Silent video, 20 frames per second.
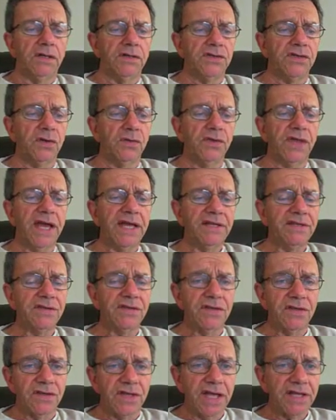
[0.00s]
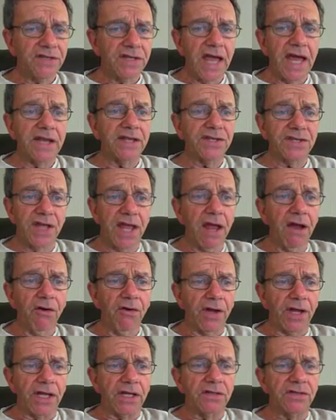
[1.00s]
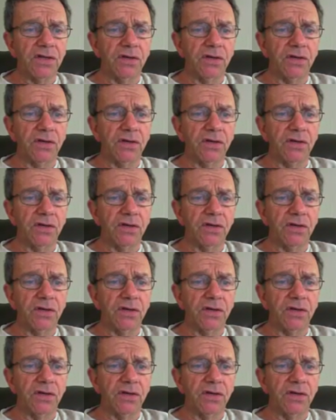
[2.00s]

So that's kind of scary.